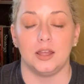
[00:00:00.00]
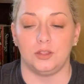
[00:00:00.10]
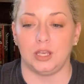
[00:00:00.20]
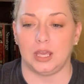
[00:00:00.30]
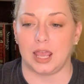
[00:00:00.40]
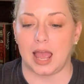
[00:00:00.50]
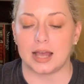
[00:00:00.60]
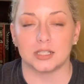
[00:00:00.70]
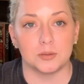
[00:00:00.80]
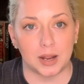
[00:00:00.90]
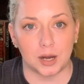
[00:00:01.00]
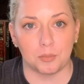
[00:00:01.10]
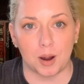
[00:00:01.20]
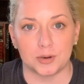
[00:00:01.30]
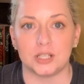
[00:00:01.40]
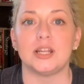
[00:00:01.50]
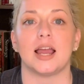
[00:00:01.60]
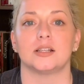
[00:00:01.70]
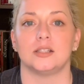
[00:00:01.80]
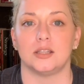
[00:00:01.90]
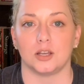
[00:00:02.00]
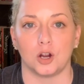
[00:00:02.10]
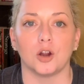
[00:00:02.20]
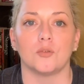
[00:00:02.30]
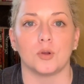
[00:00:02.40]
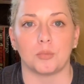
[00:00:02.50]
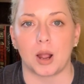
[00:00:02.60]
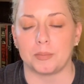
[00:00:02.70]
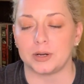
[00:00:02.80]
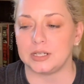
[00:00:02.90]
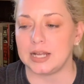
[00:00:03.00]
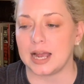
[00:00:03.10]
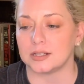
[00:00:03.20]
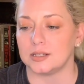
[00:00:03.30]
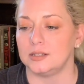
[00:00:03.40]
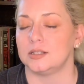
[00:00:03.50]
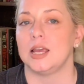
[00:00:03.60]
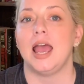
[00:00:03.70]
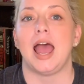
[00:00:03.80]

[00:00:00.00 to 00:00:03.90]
the estimated property taxes and the current real property taxes,